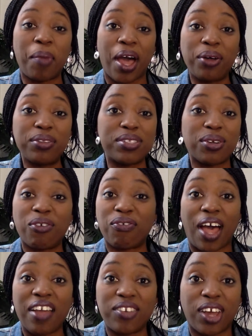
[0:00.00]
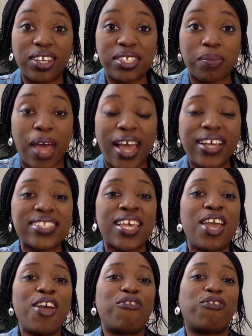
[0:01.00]
about, or $5 max
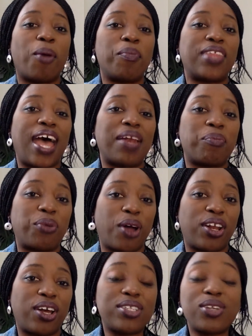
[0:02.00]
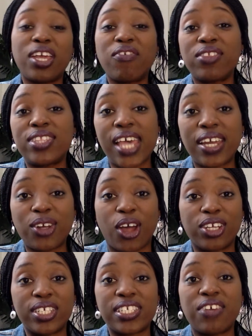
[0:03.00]
from that product, or even
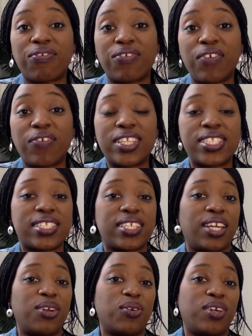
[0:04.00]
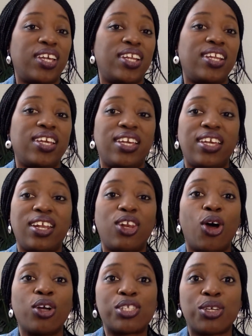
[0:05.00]
$10 if it's, in the
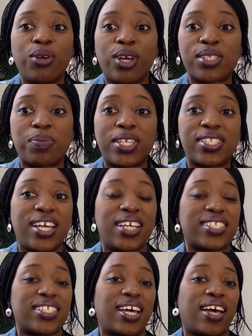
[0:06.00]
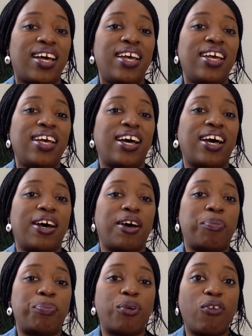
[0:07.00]
luxurious business
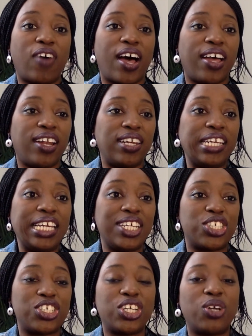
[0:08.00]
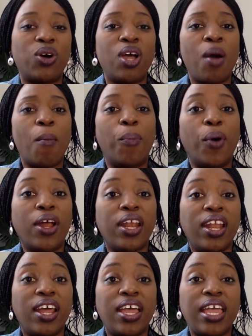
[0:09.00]
profile niche,
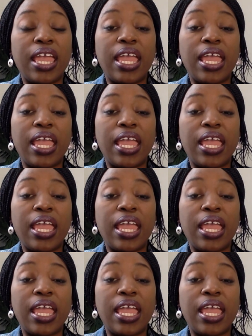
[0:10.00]
But